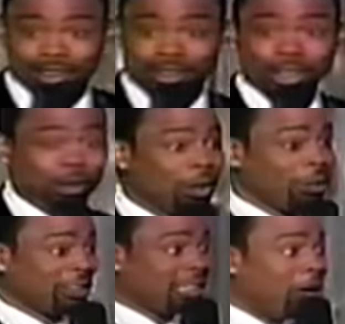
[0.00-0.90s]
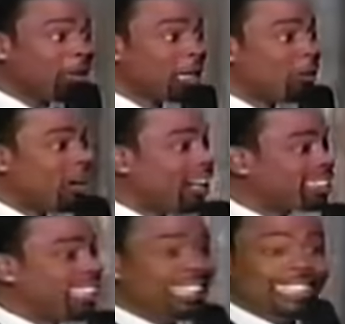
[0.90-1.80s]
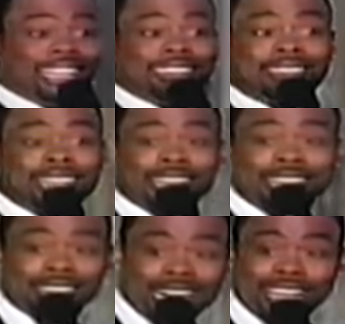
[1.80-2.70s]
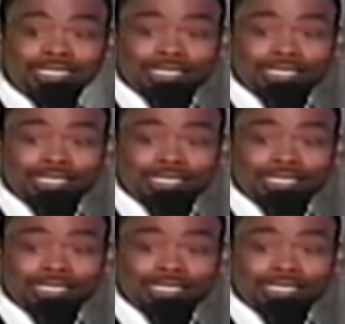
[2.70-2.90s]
You go to the Tony Awards, they singing and dancing.